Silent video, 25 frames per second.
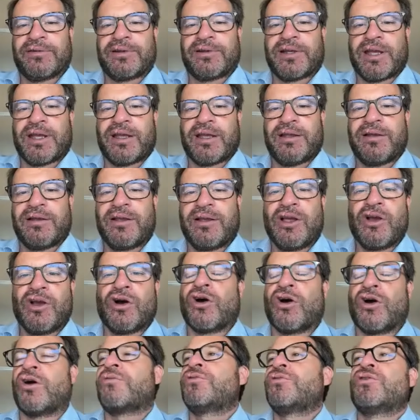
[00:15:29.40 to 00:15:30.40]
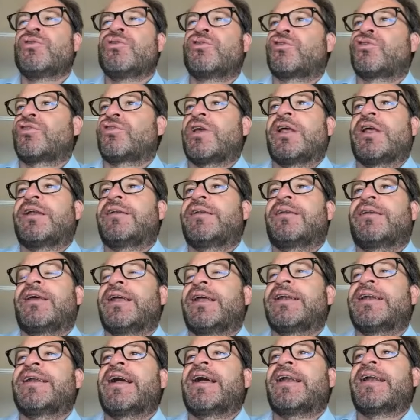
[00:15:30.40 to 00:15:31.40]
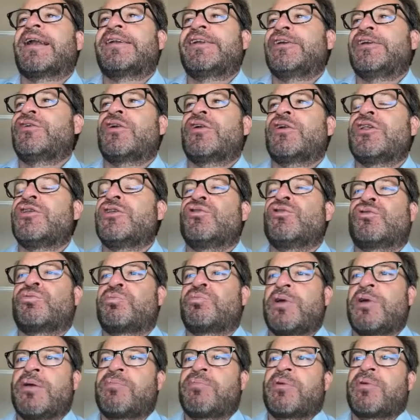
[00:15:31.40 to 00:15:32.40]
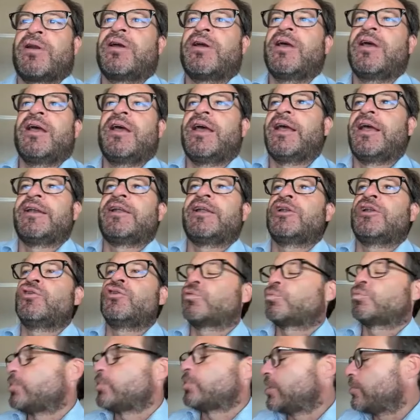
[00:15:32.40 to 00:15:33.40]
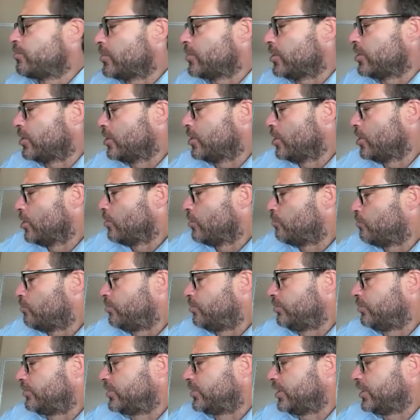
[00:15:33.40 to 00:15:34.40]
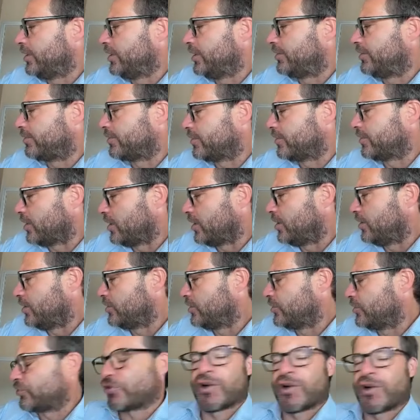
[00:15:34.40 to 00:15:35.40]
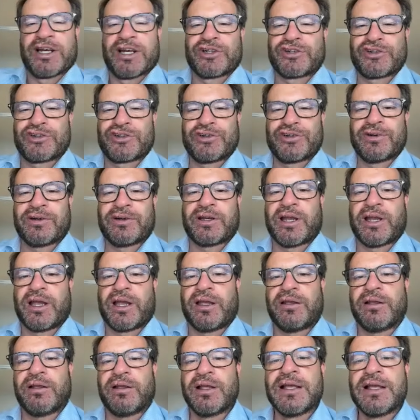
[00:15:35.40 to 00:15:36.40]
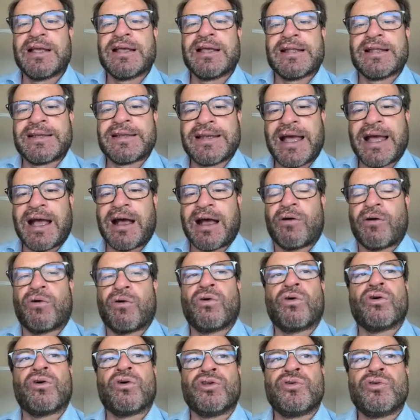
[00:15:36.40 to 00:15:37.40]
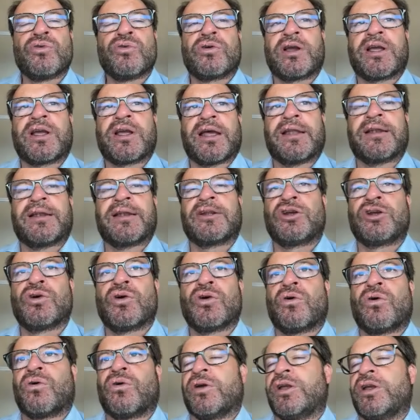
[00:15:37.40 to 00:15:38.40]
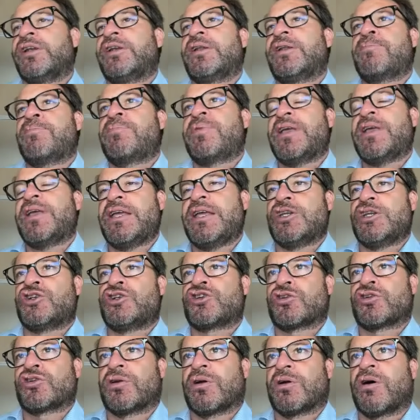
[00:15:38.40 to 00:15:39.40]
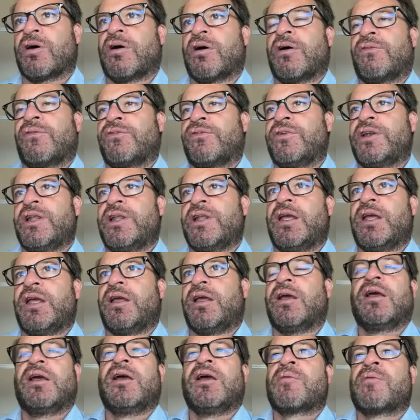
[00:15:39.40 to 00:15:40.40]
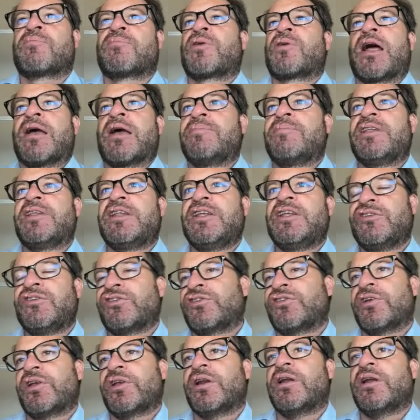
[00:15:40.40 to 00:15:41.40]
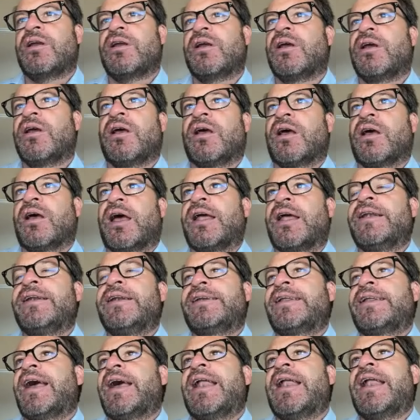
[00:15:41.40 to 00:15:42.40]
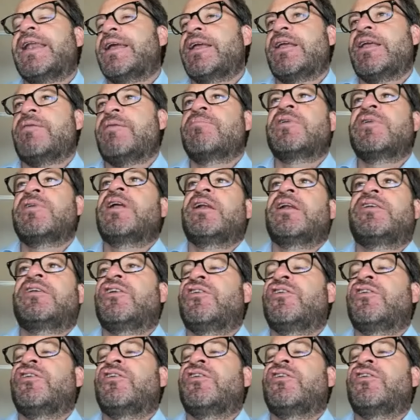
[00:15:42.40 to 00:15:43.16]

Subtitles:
okay? Or you send an article, a newspaper, and the newspaper put it in the trash, okay? Now you can go in the page of the Prime Minister and tell him that